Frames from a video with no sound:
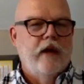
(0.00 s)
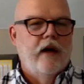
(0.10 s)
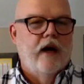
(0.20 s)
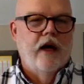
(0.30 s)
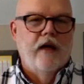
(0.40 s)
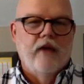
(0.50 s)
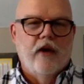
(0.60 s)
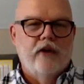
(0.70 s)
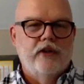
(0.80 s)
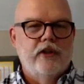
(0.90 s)
I'll have
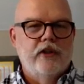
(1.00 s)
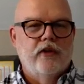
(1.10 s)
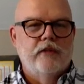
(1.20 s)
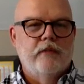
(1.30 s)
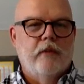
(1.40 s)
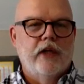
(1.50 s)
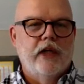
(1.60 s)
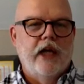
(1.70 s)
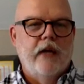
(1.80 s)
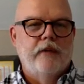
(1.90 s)
our children's
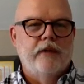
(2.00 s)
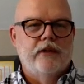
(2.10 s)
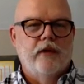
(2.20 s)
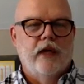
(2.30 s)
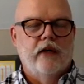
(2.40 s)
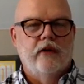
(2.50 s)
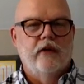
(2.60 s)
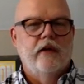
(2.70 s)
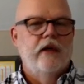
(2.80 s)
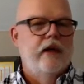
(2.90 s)
multi-campus director.